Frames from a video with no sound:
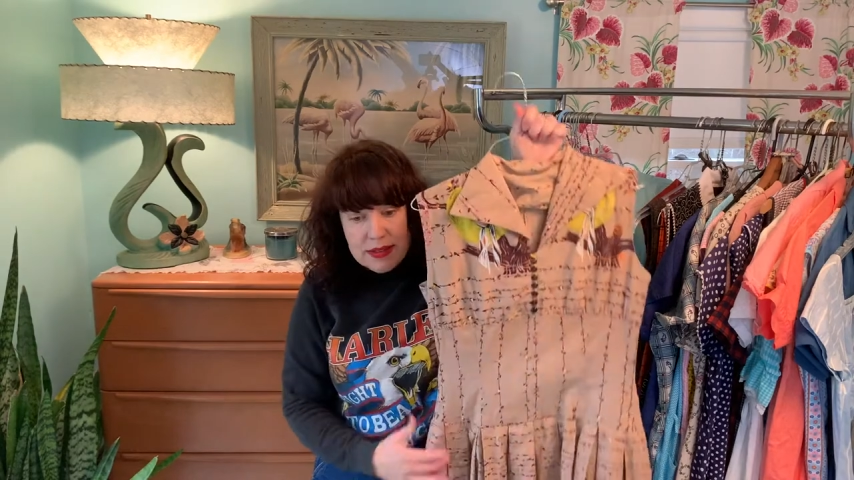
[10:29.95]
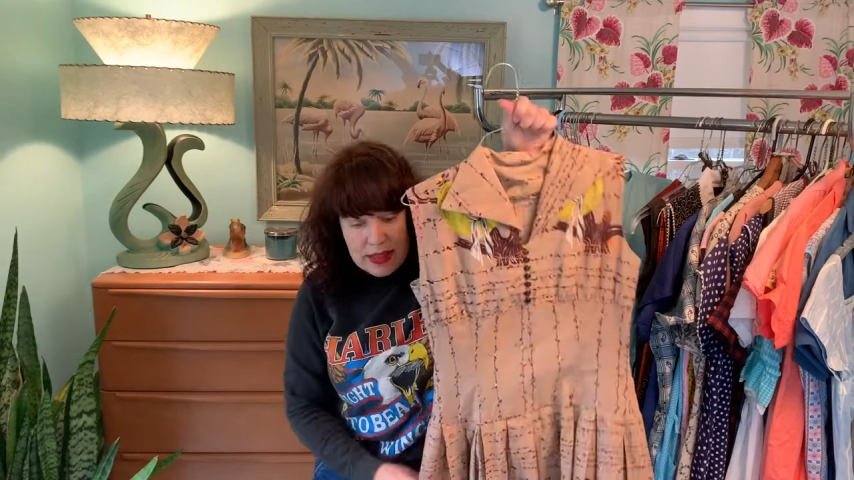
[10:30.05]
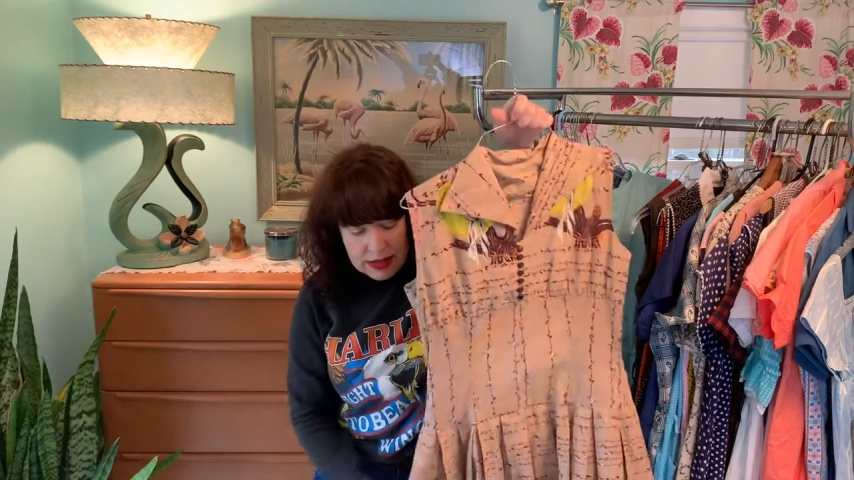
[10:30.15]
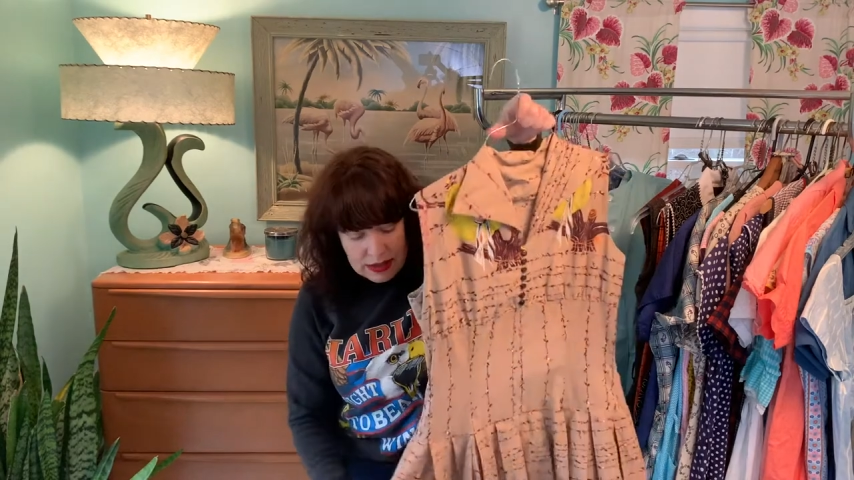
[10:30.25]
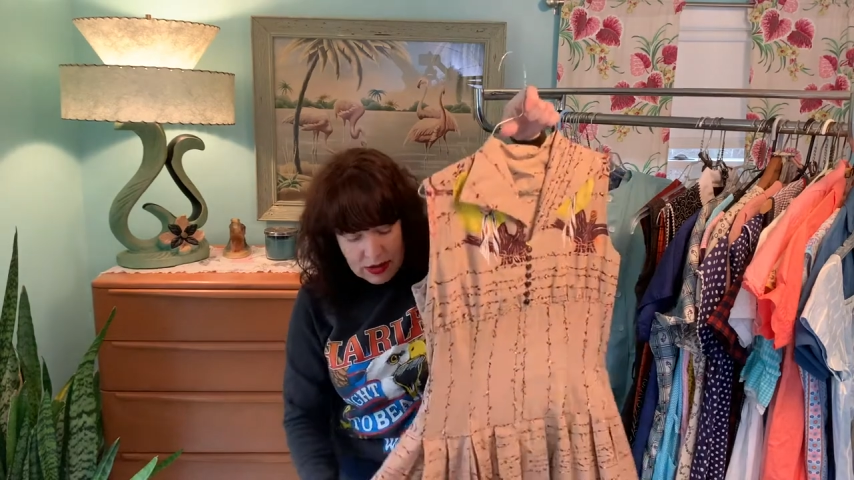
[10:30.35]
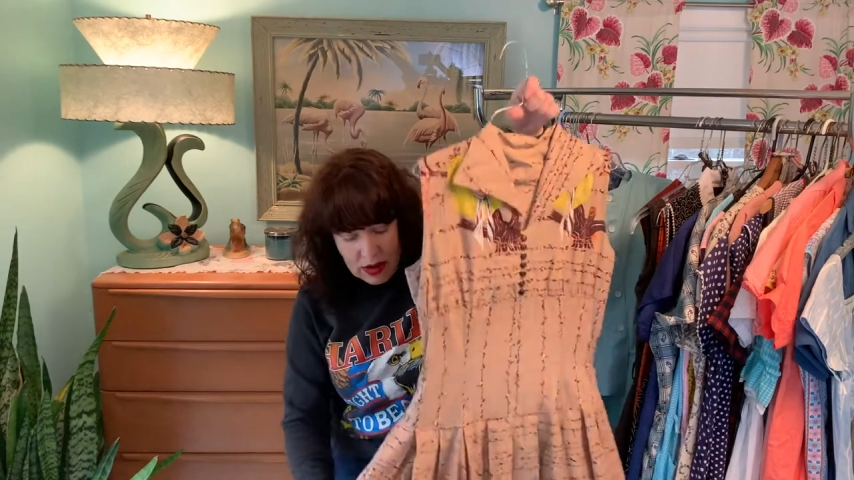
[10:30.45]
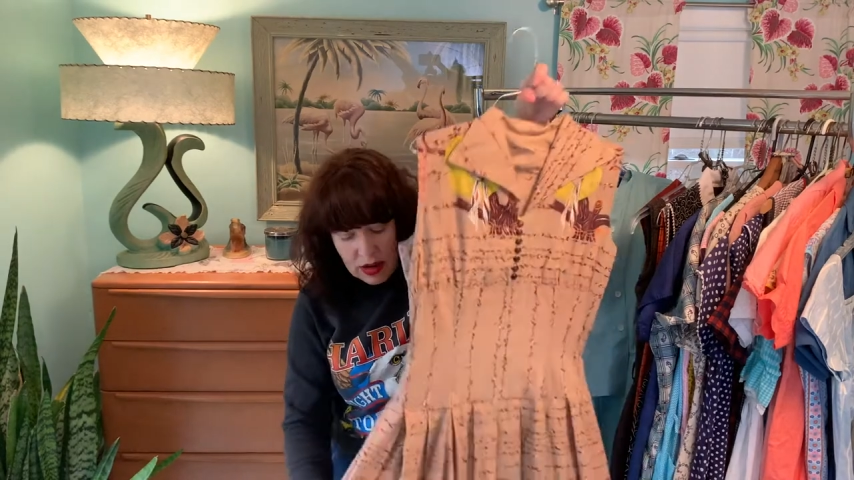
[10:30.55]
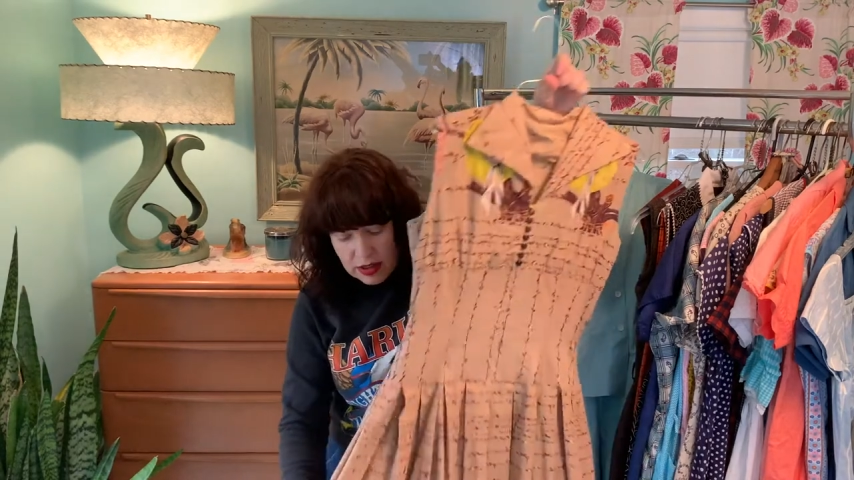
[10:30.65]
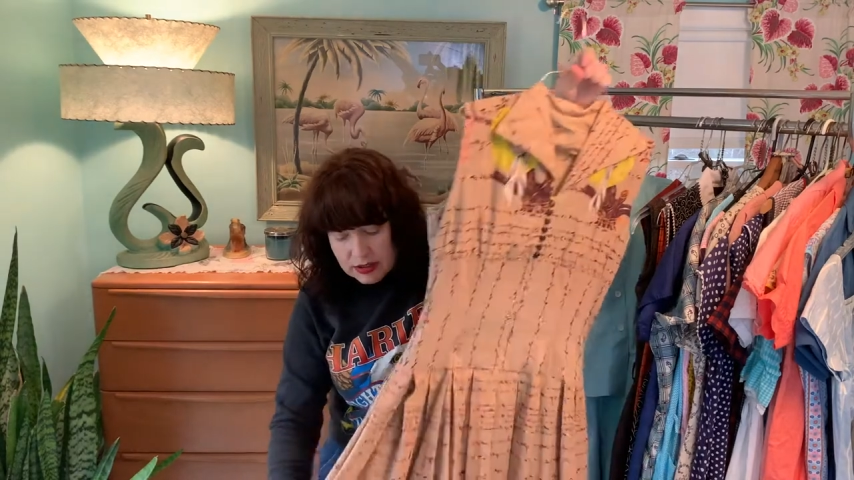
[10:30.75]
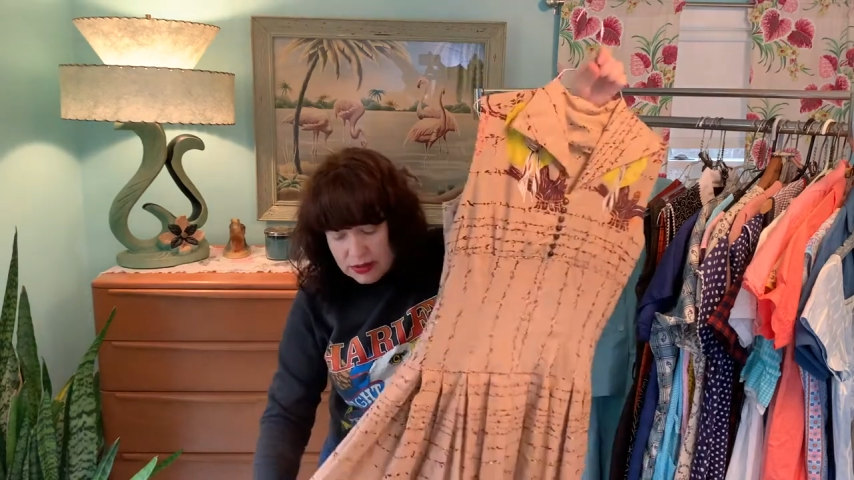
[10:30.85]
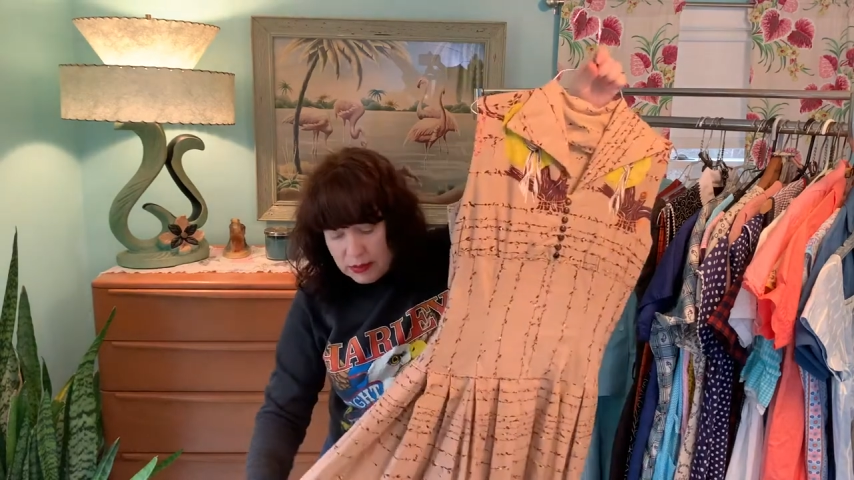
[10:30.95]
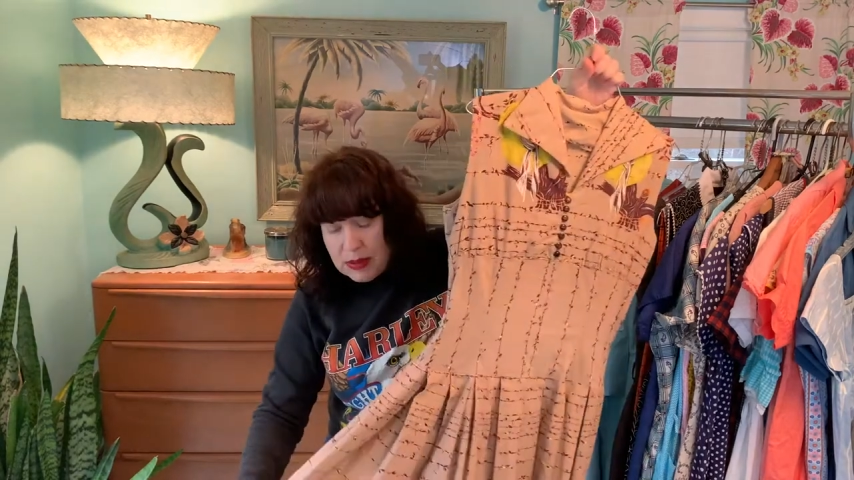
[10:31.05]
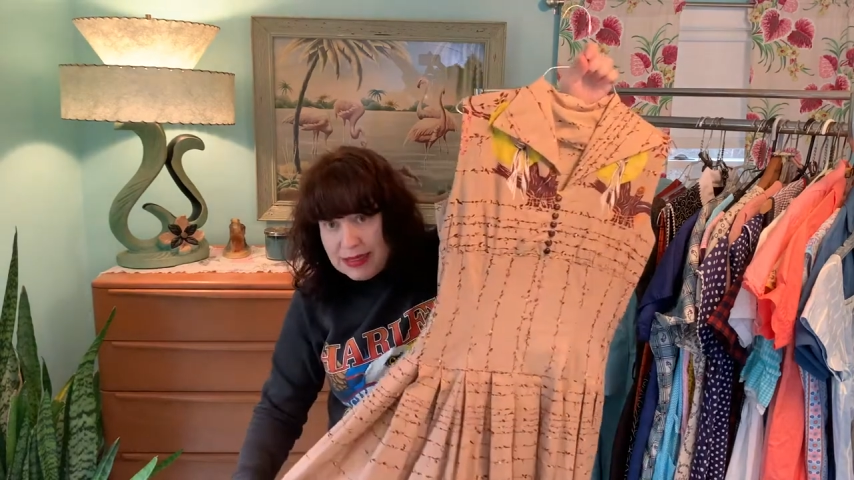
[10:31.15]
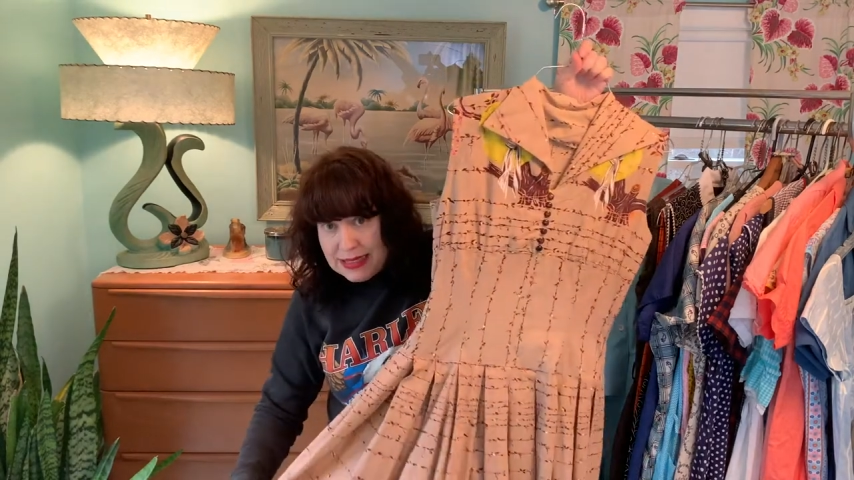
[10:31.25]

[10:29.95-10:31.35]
and there are some